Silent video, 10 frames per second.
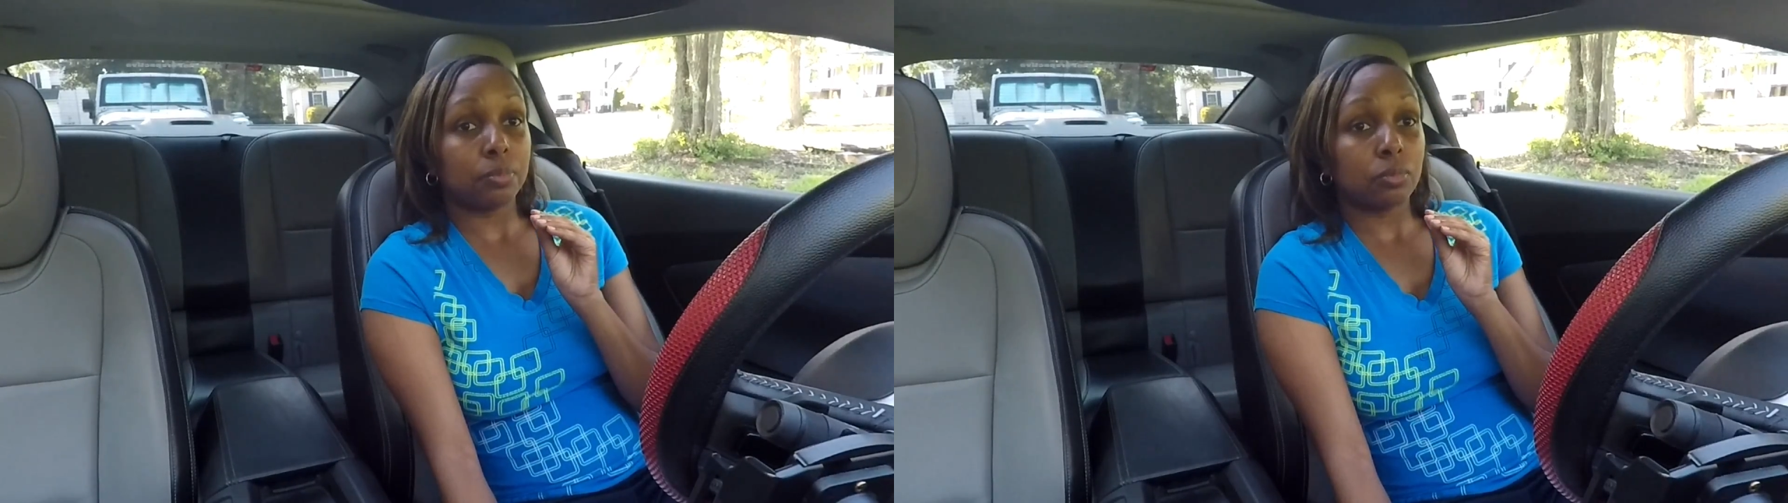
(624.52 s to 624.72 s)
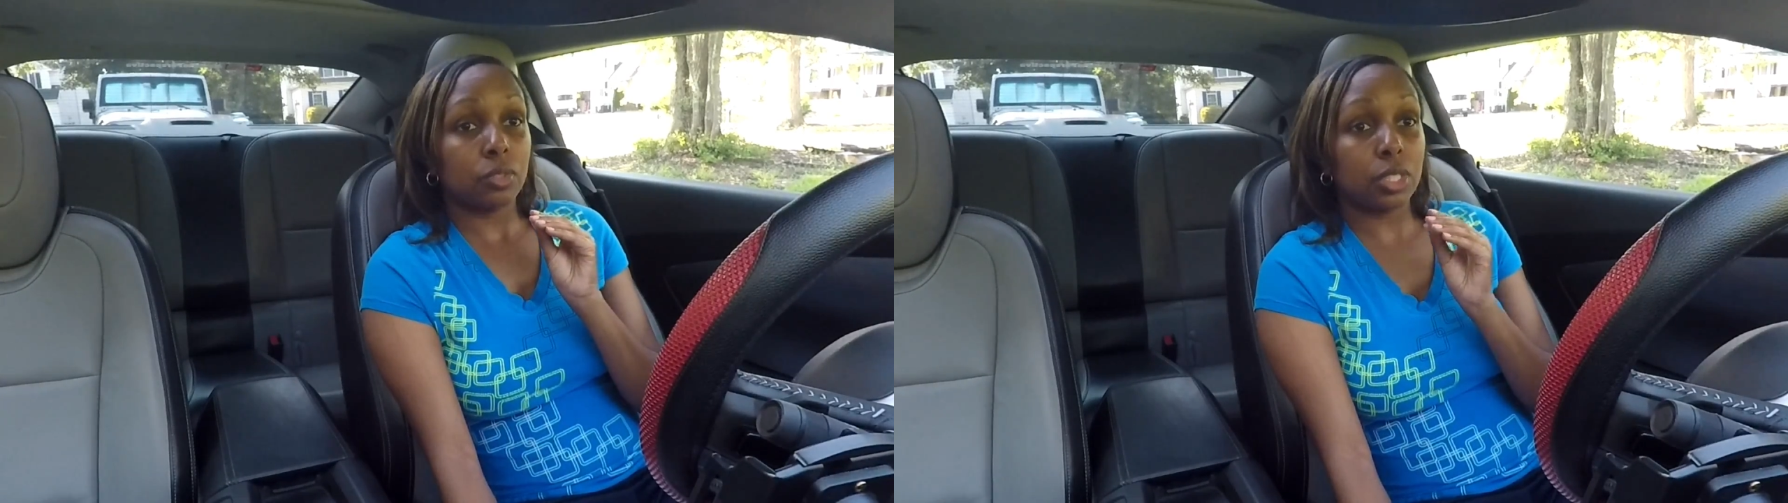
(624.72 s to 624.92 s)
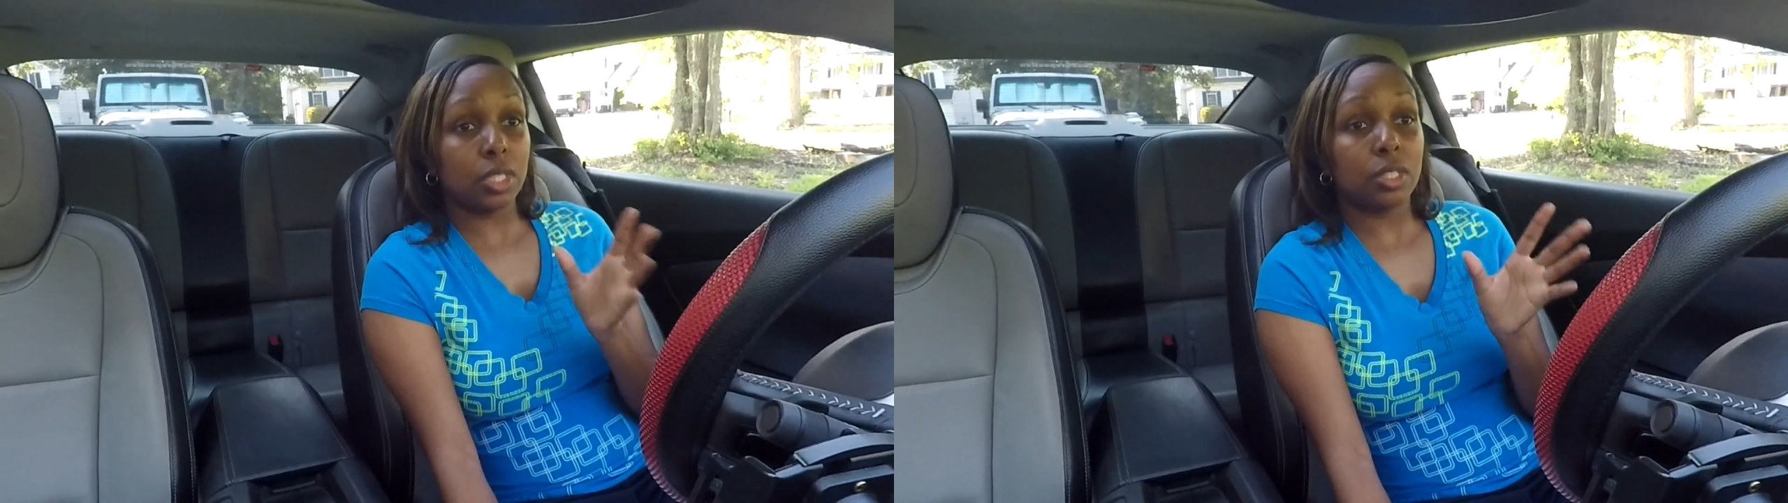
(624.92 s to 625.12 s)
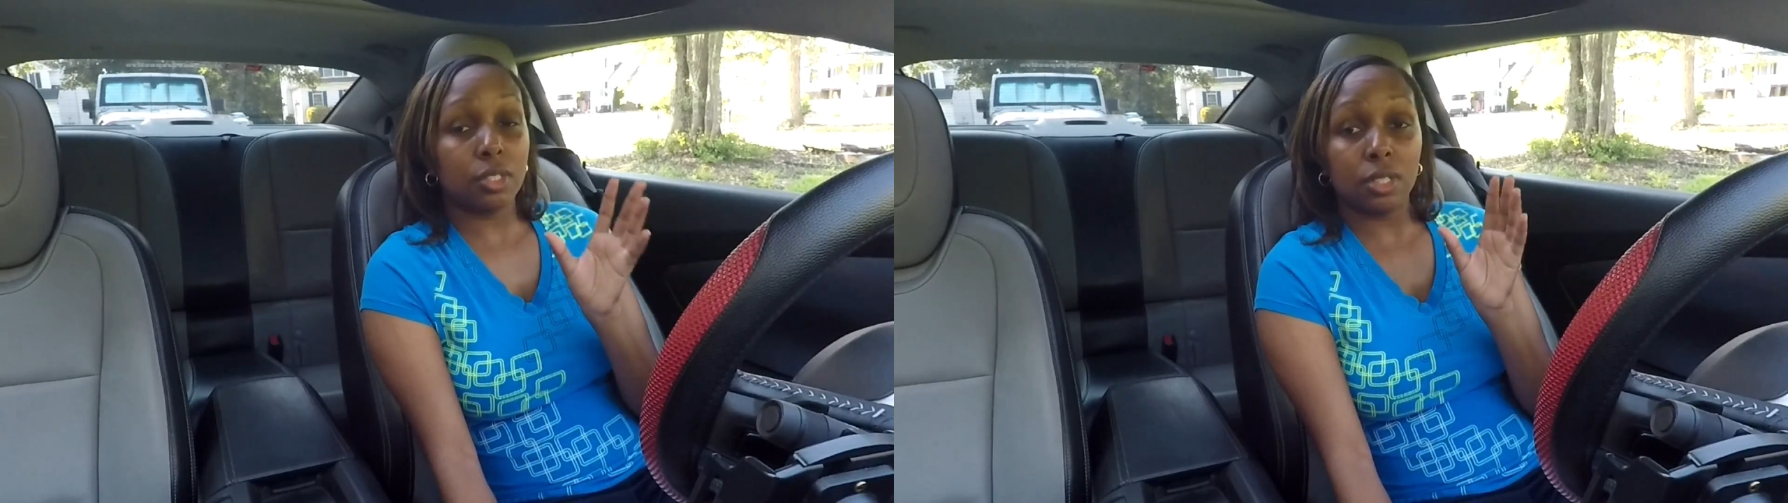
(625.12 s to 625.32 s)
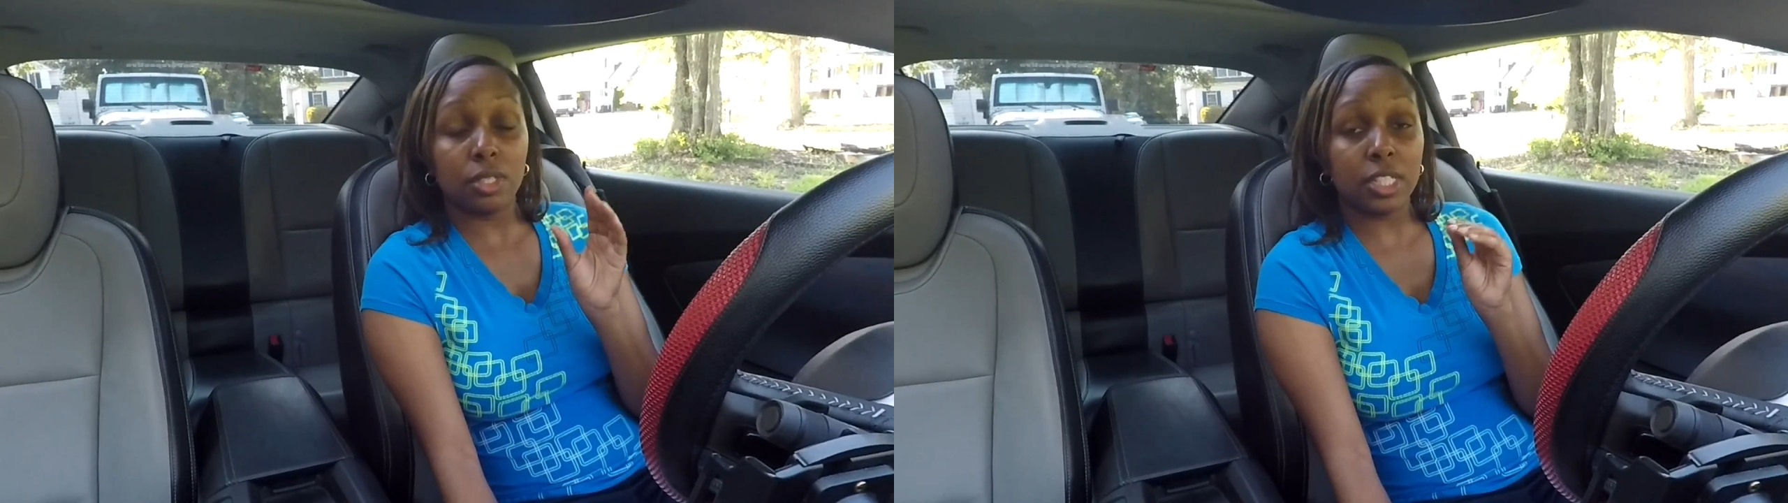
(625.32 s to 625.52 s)
Since
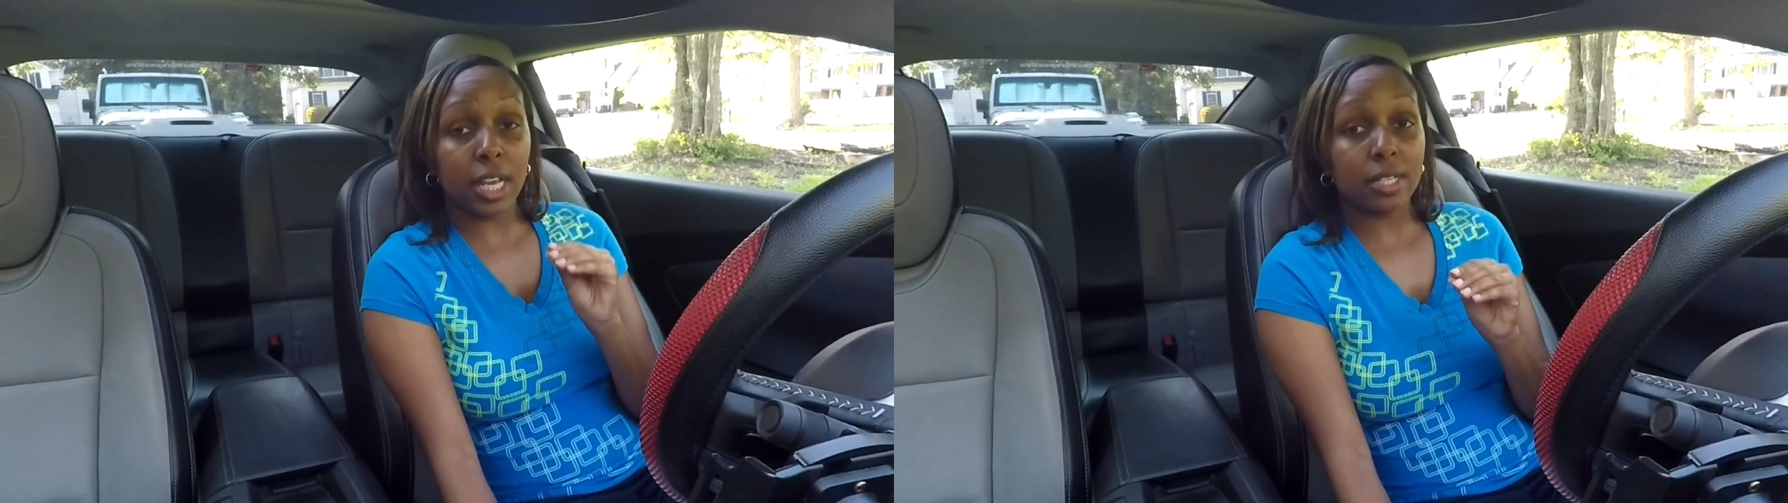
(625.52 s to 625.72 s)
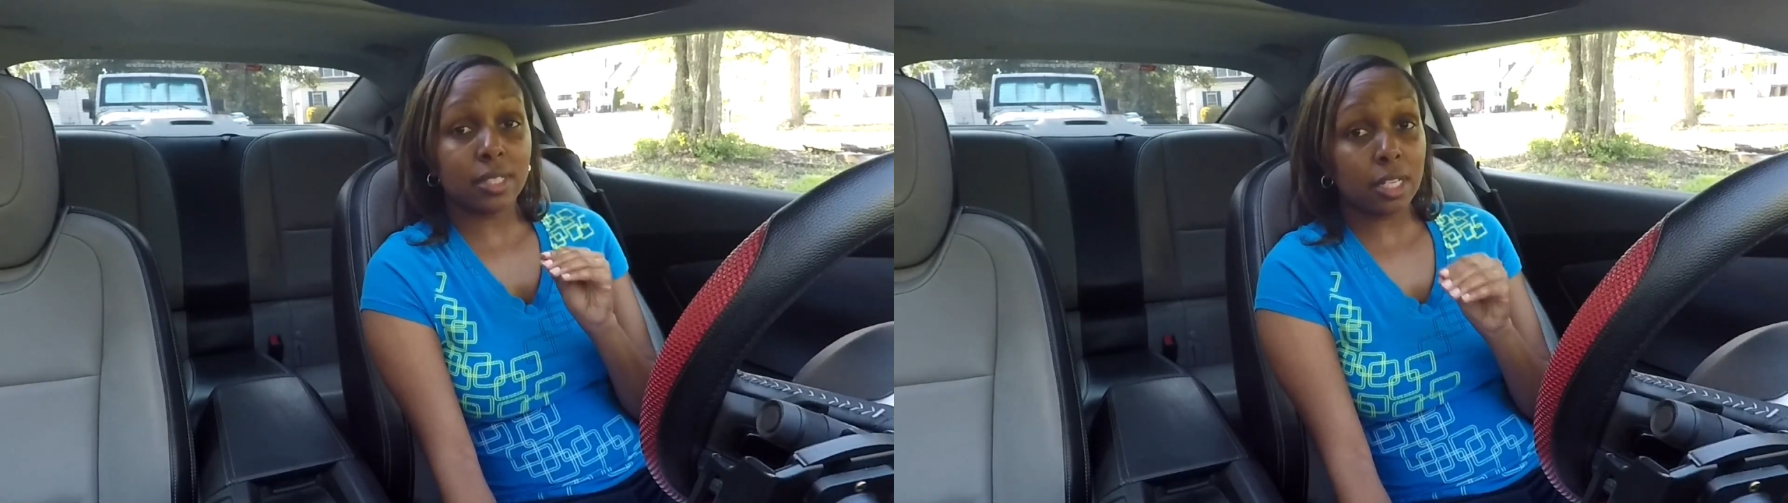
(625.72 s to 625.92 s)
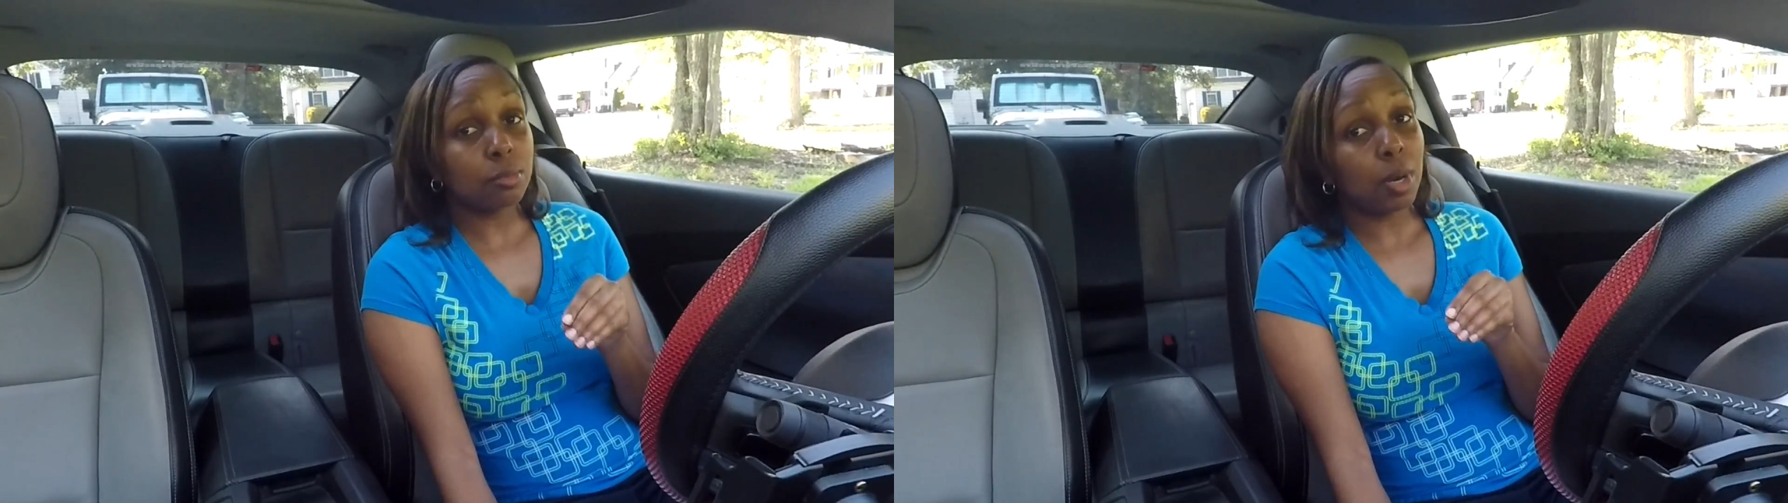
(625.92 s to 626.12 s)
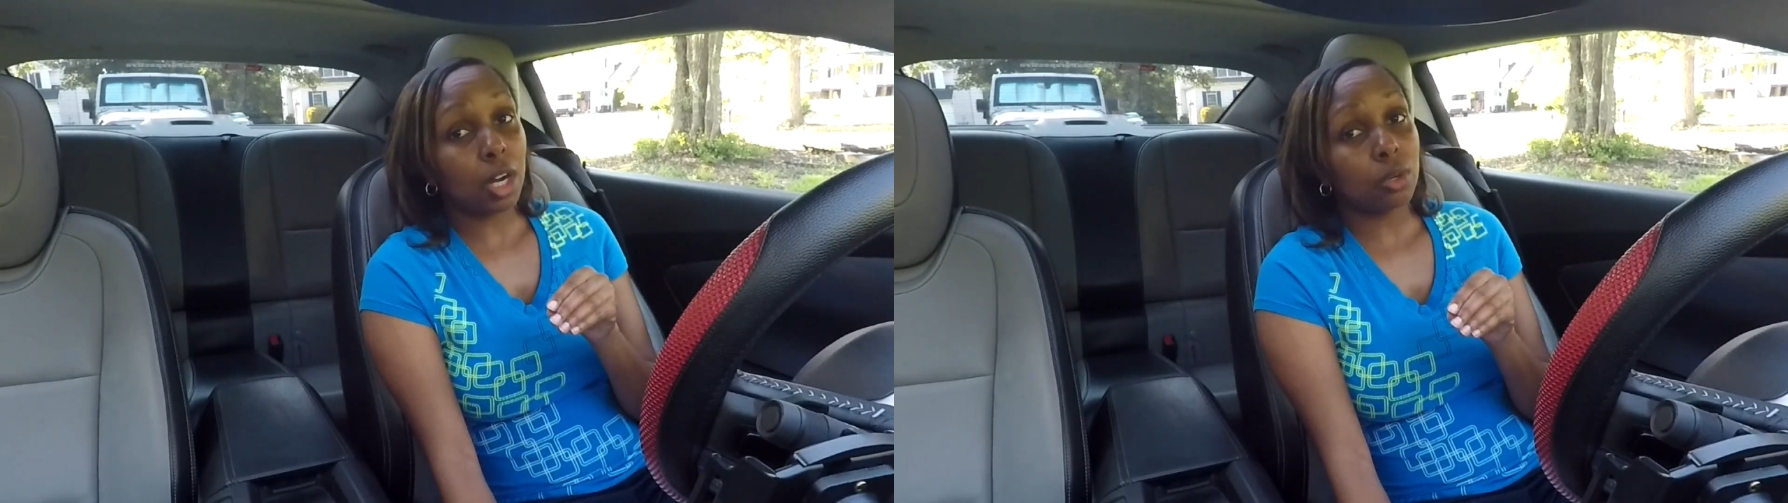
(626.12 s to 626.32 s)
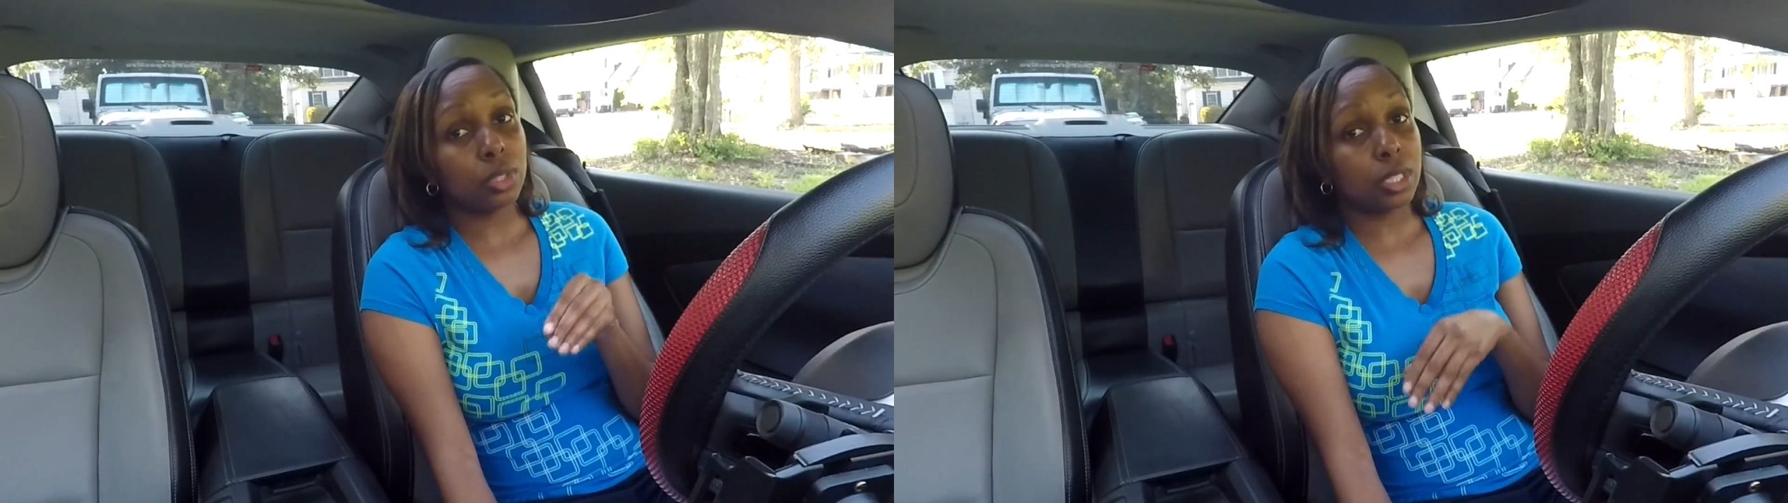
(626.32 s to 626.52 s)
this is the SS model,